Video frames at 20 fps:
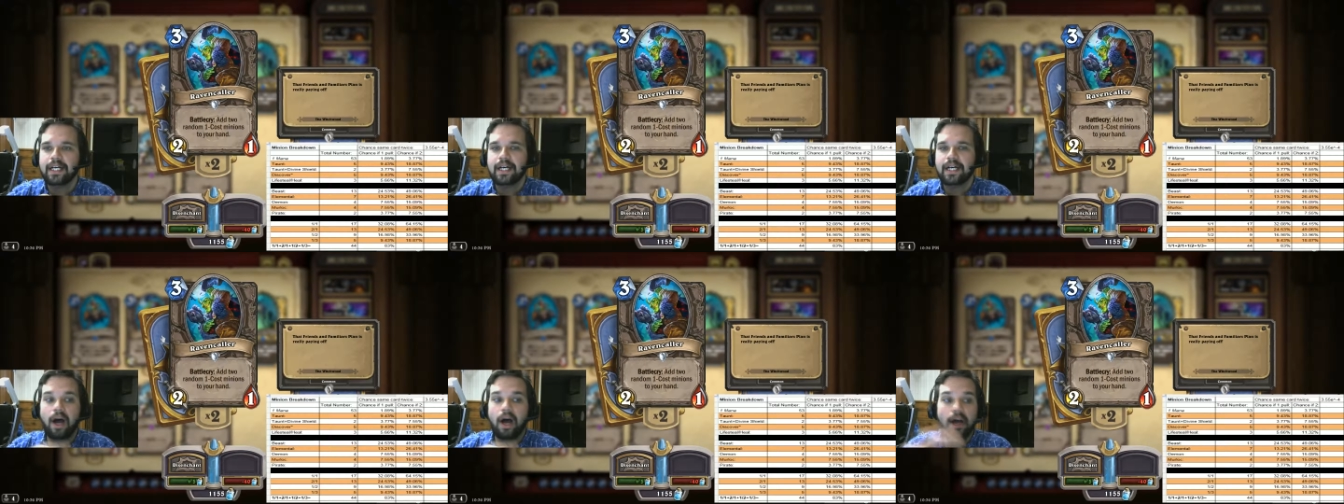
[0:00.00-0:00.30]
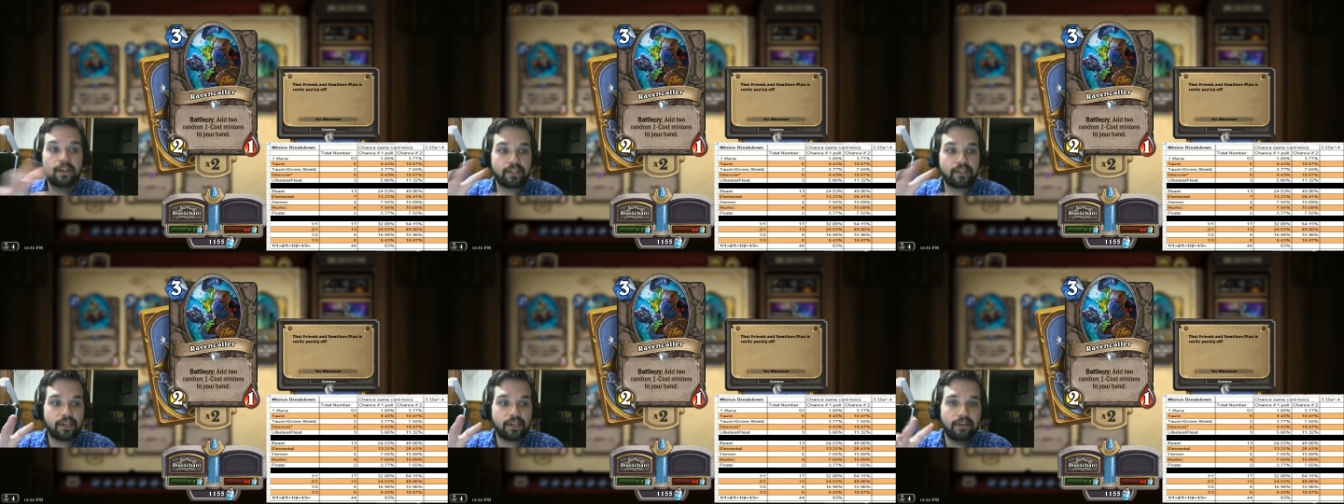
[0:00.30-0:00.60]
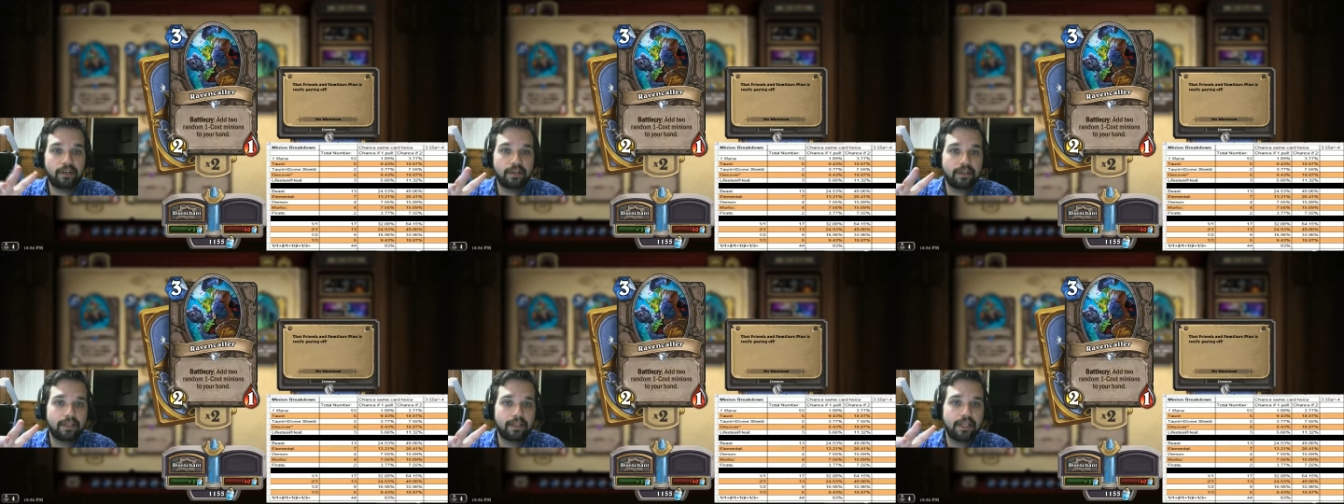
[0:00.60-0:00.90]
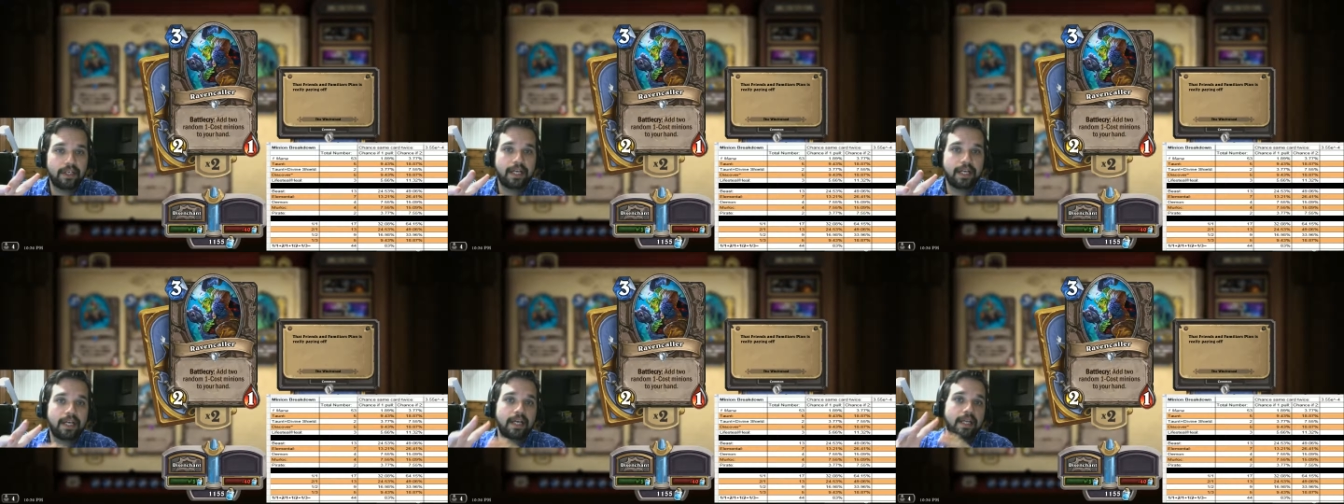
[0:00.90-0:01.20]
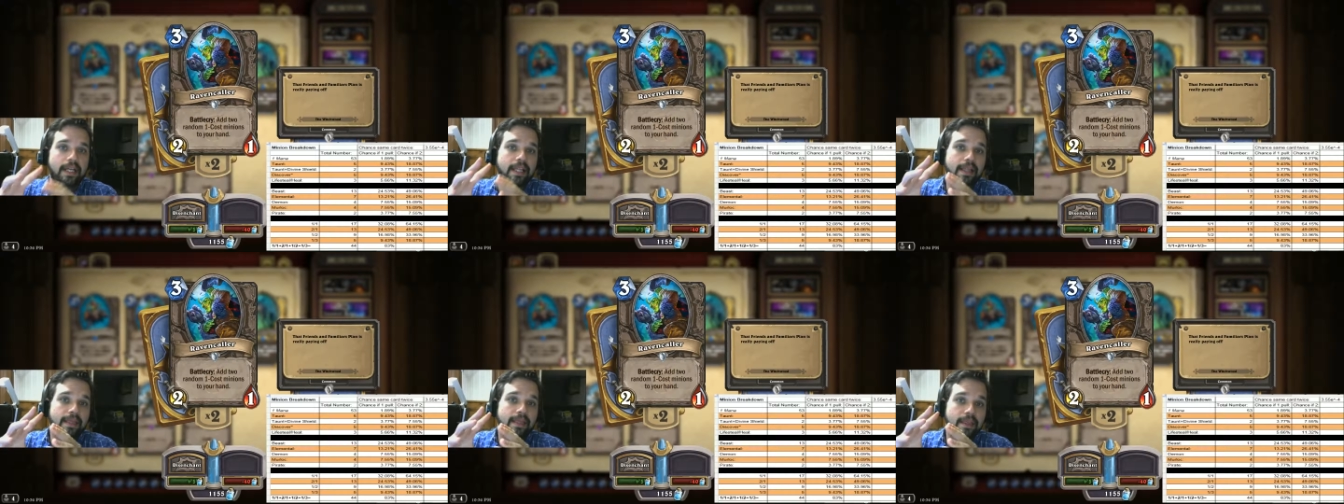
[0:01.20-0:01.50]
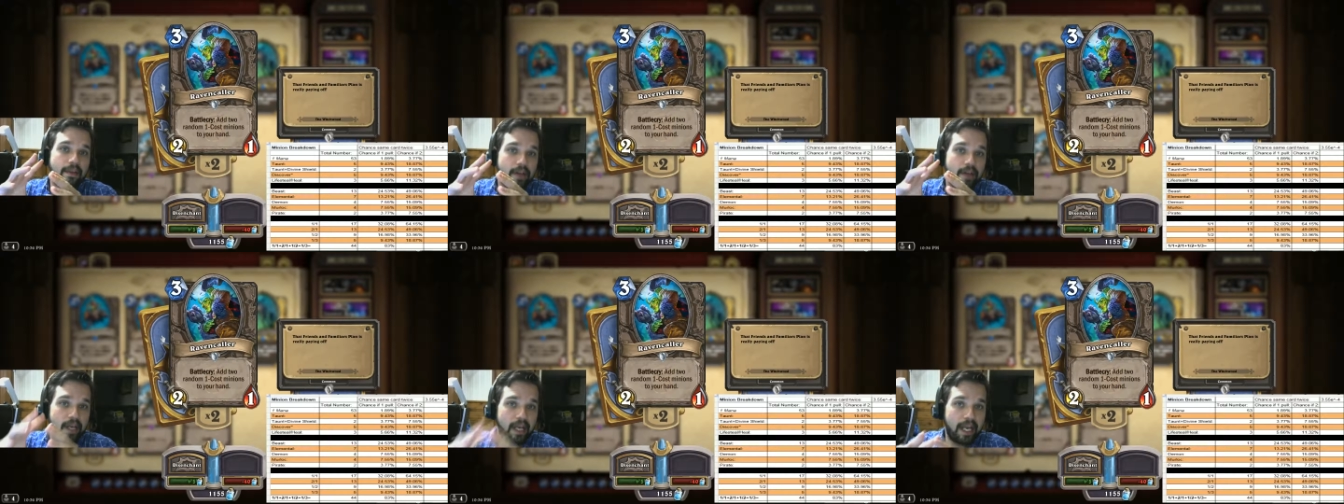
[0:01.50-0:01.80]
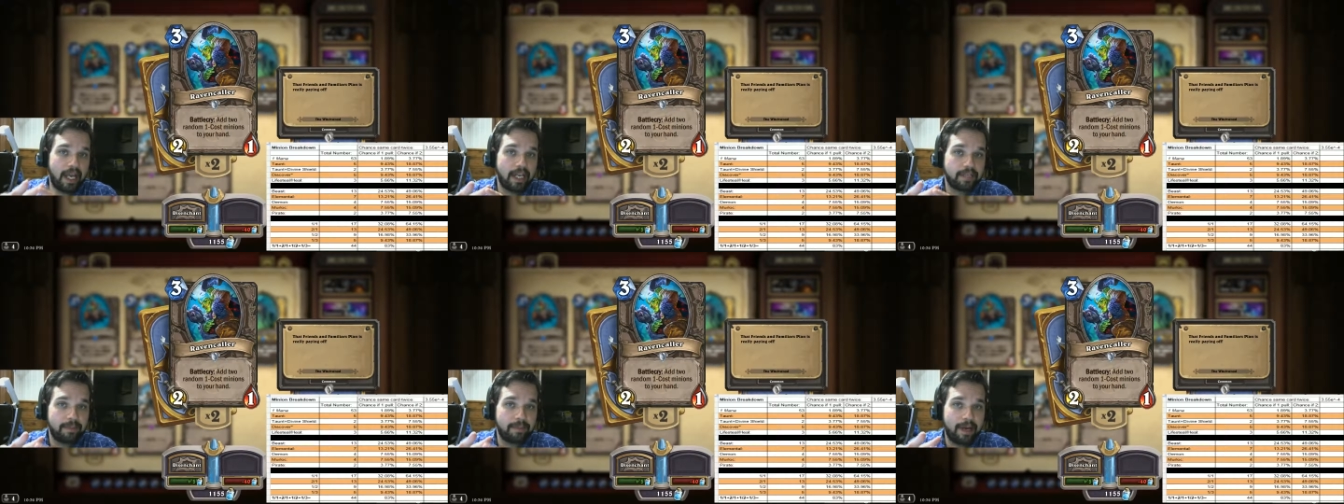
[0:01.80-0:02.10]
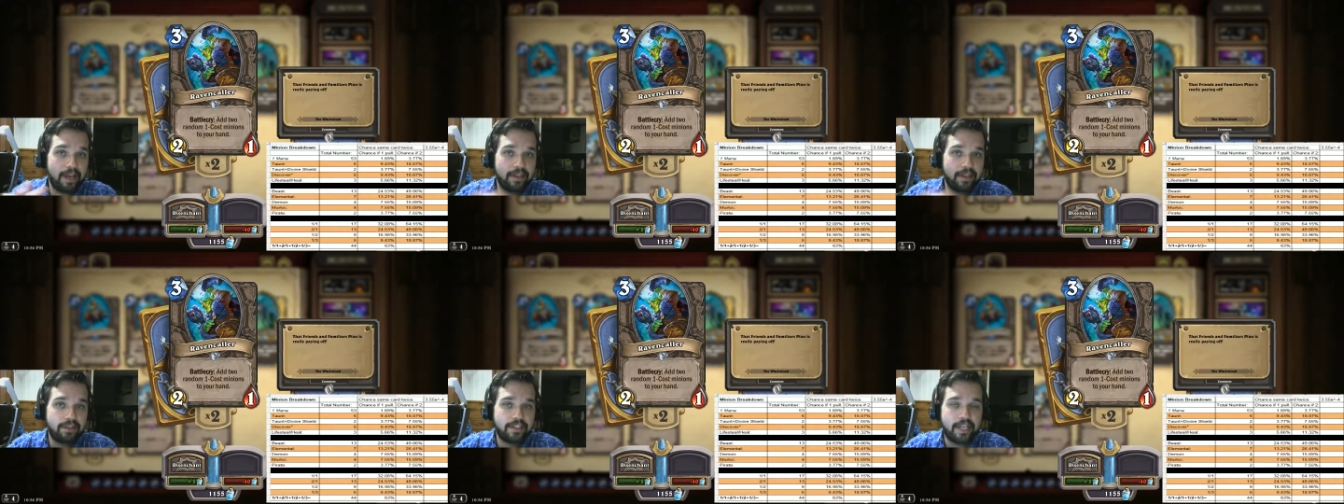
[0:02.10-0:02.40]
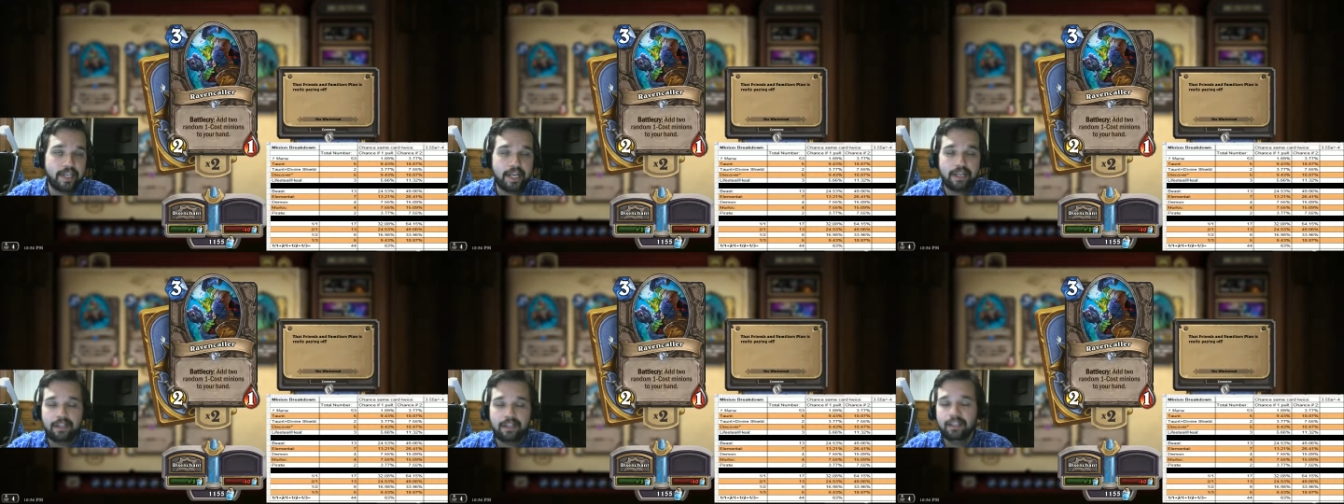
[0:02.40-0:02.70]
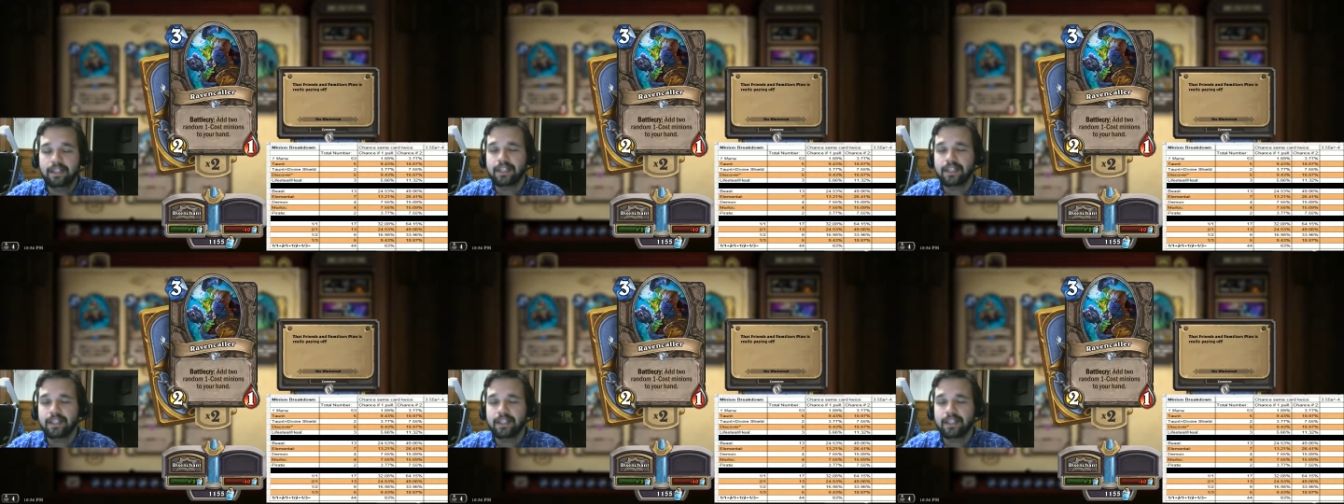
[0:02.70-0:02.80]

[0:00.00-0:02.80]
Also, you can catch my other channel,